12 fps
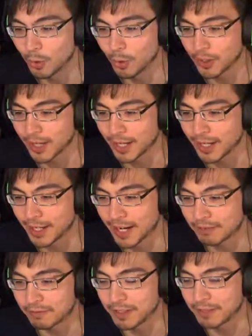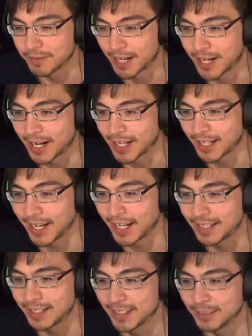Okay, hot feet right out of the gate.
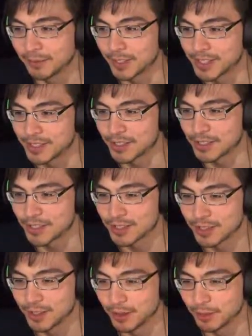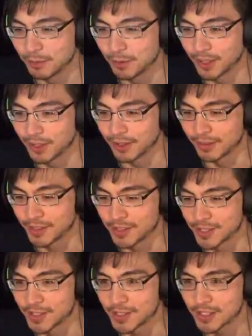What is this? What on earth is
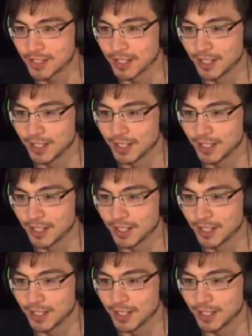this?